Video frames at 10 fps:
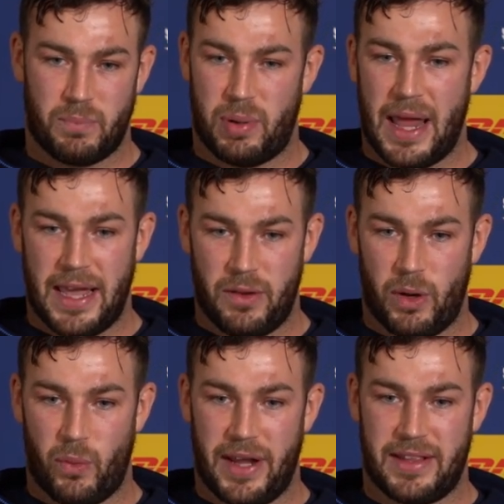playing
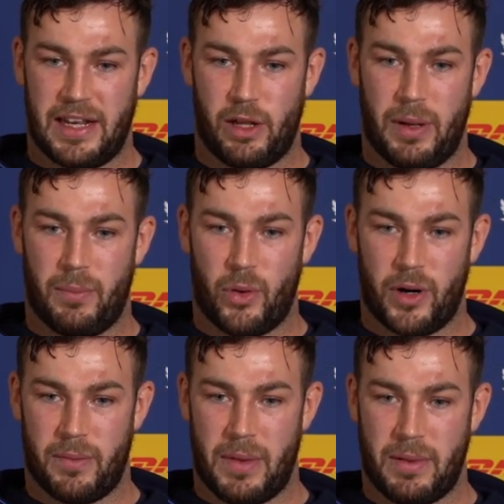with width a little bit
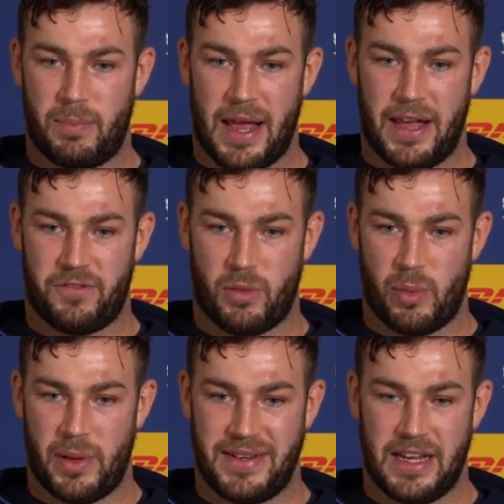more, maybe playing from a
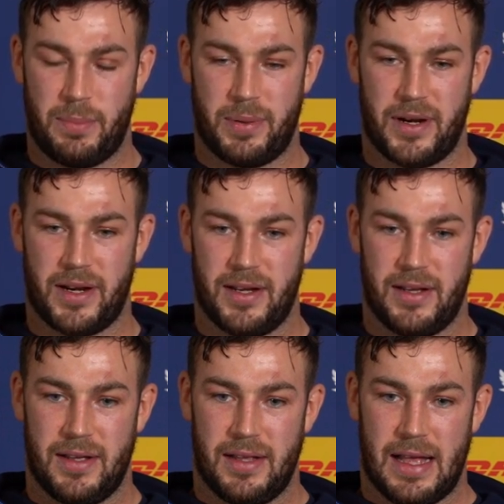bit
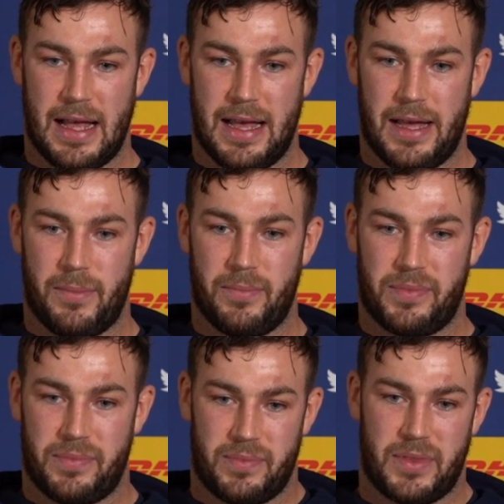deeper. Um,
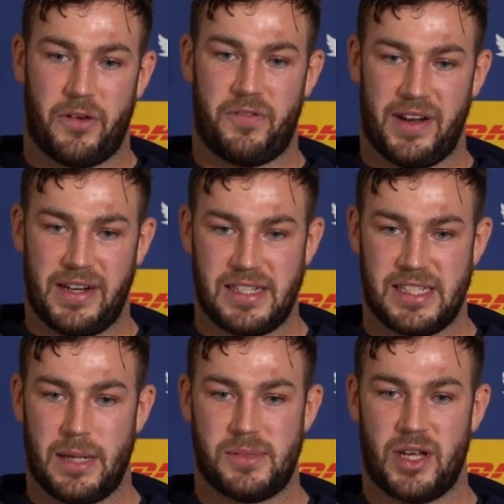their fitness
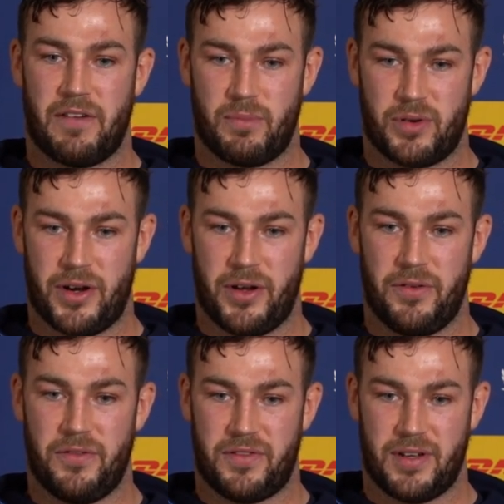seems to have
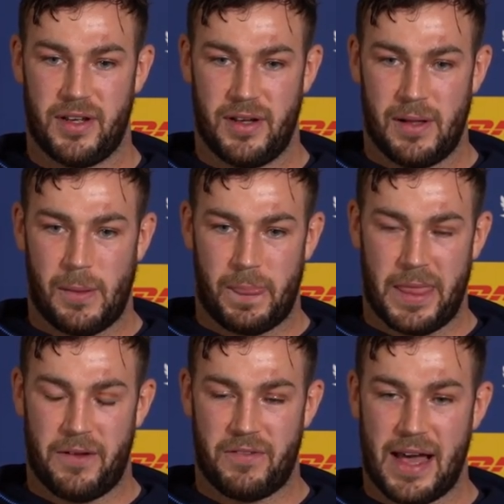improved
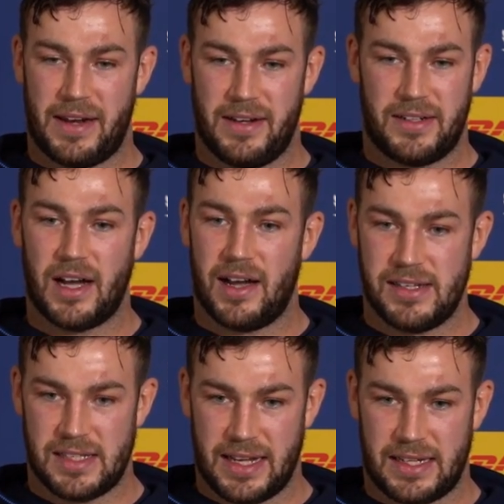they've added
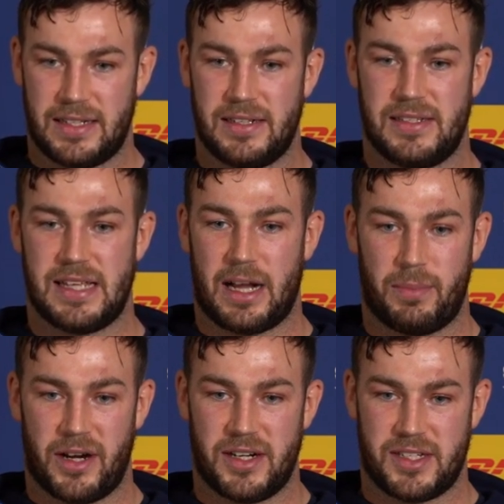guys like Zach
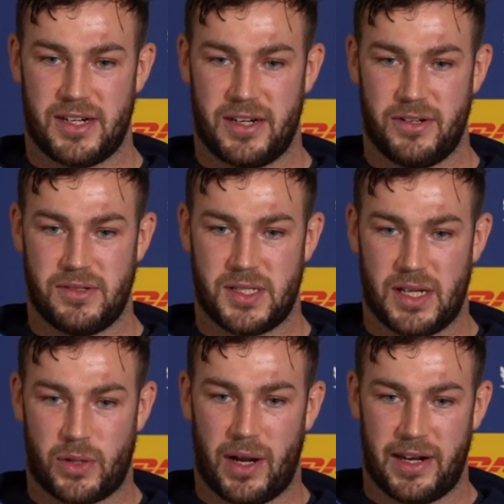Mercer, who's
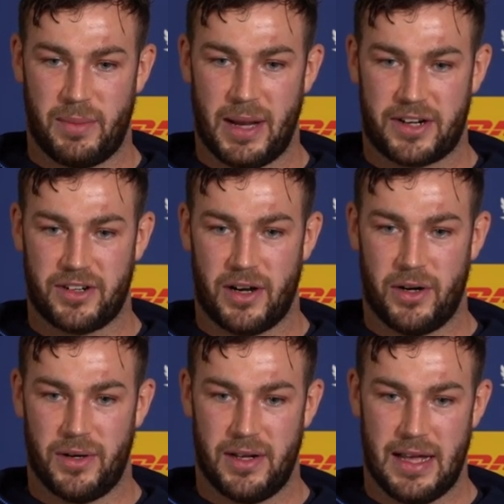a quality back
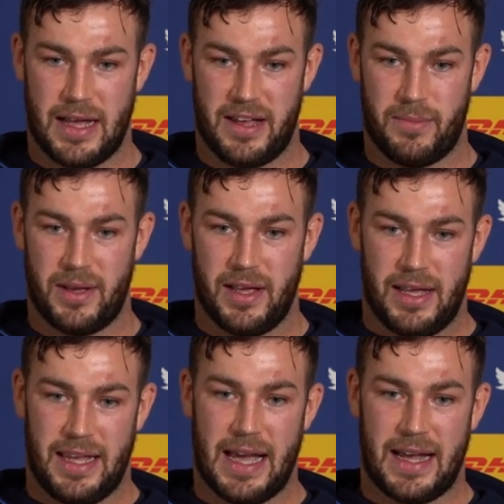row. Um,
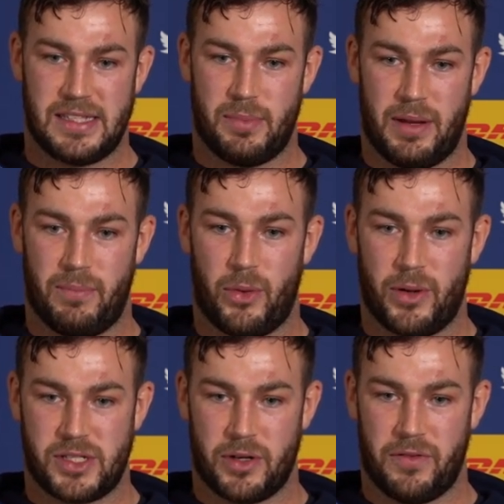he adds a bit
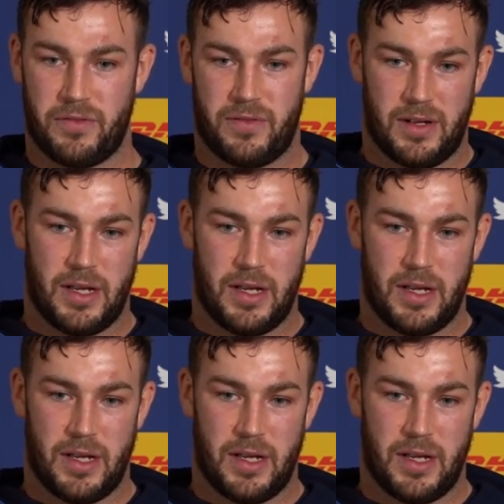more sort of.